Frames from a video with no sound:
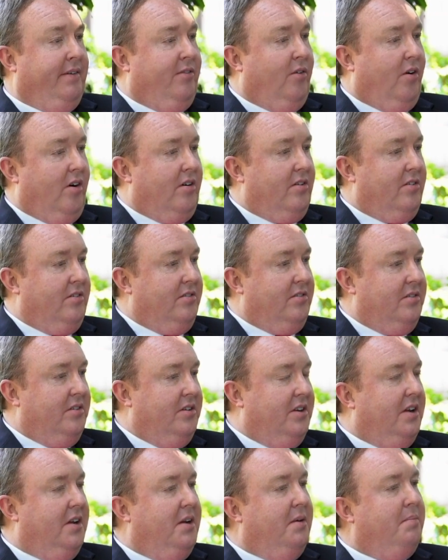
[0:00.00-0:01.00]
before,
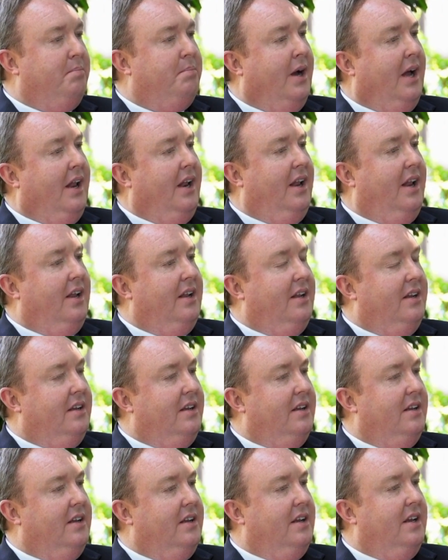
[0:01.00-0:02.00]
but
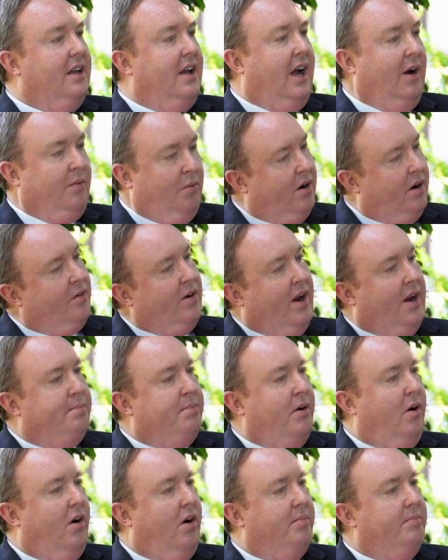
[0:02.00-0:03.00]
I want to write a
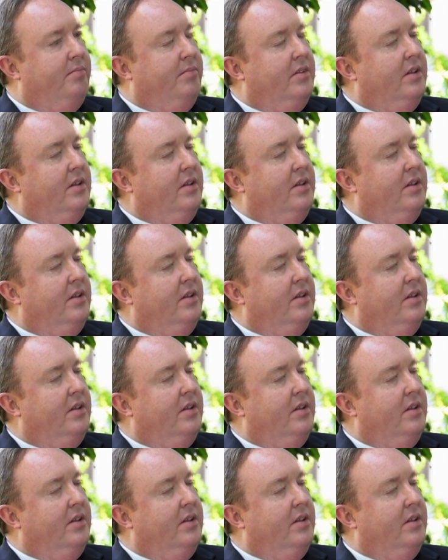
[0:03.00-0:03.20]
poem.